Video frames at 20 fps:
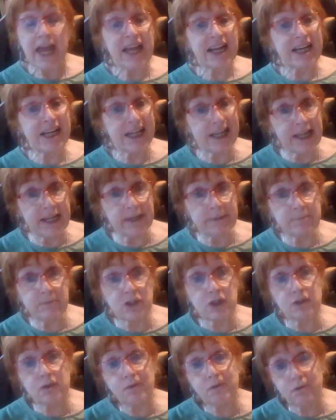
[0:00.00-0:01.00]
claim
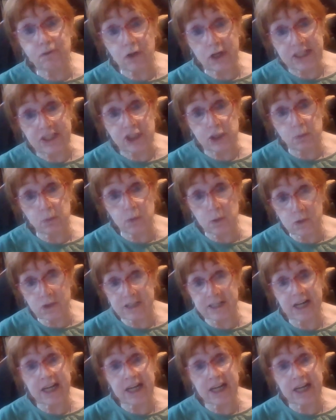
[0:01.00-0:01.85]
to fresh water,